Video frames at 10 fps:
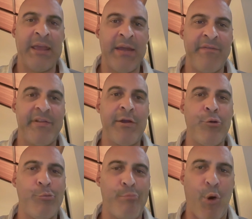gives
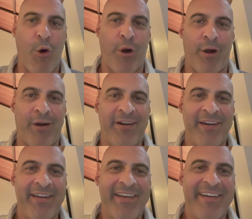you more.
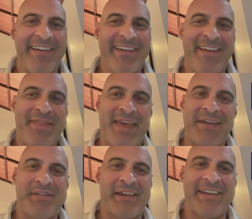
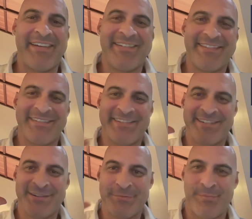That's it.
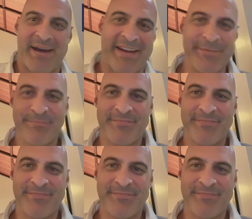Bye.